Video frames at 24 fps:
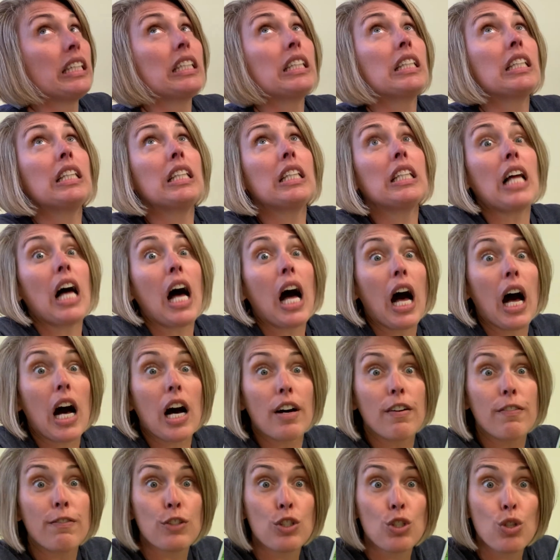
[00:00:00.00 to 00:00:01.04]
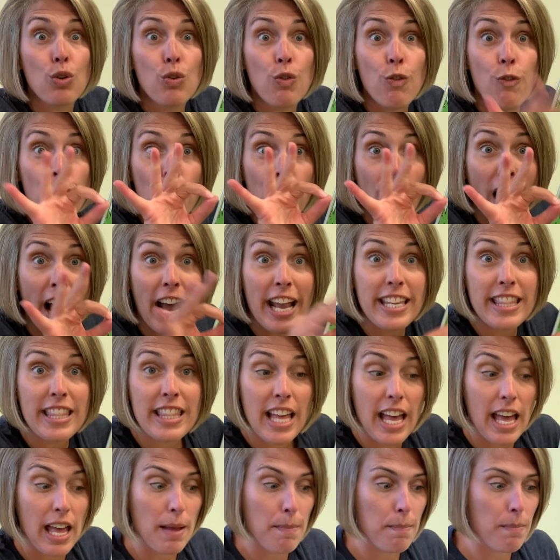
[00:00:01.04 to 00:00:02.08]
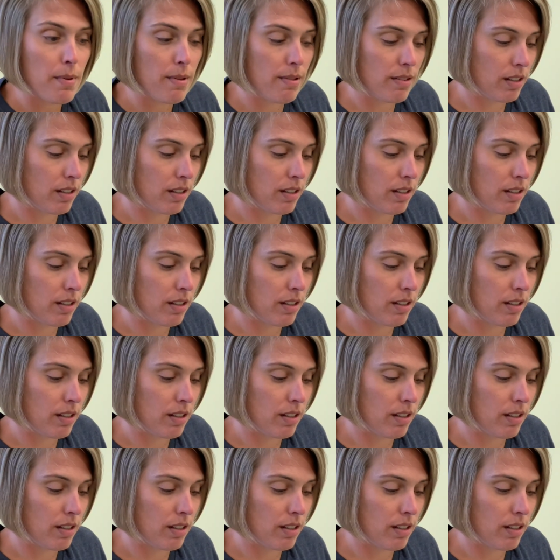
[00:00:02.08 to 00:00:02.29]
love to find them